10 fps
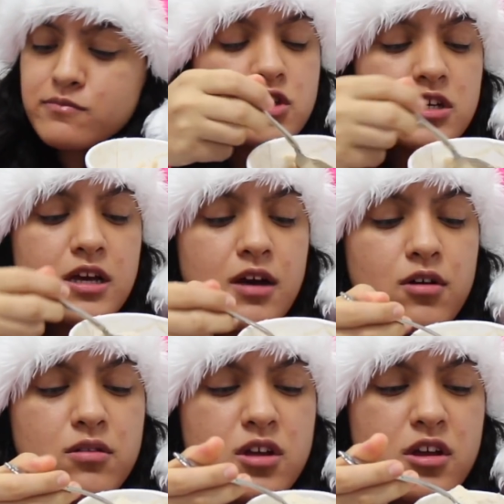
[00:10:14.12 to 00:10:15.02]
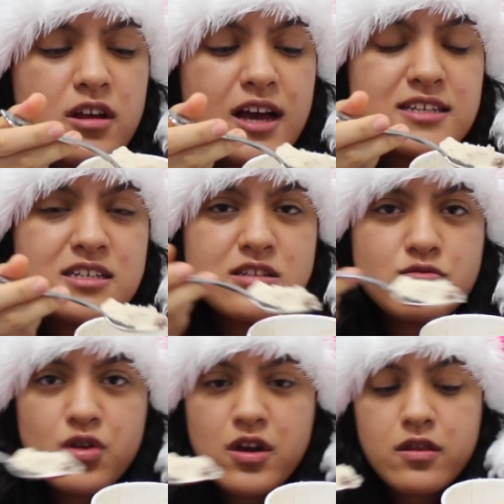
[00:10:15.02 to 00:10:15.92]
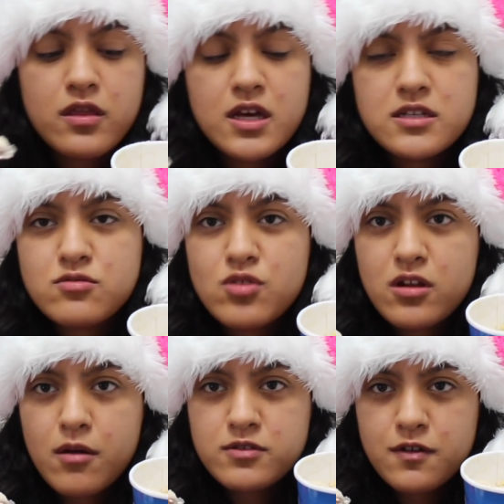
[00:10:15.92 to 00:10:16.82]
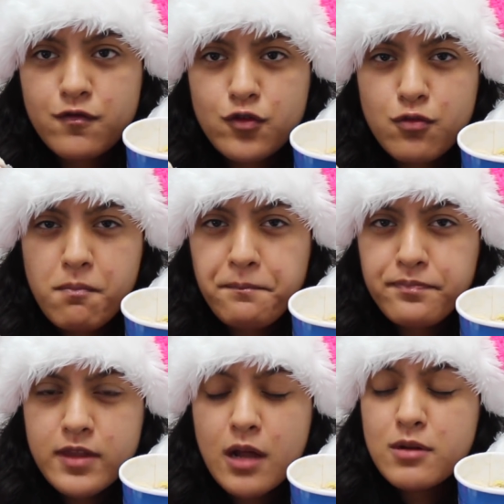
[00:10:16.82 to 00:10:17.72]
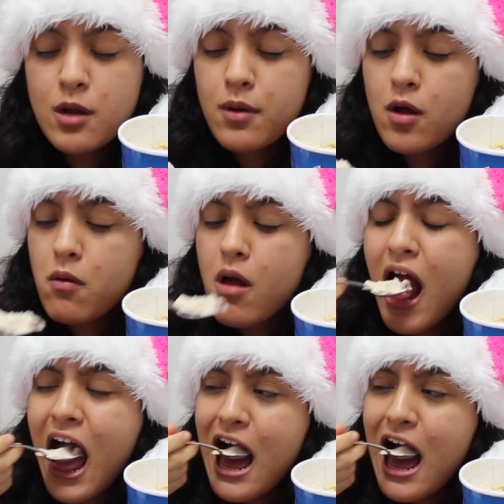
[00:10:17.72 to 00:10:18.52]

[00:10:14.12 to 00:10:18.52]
What are you guys' weird things when it comes to food? Tell me down below.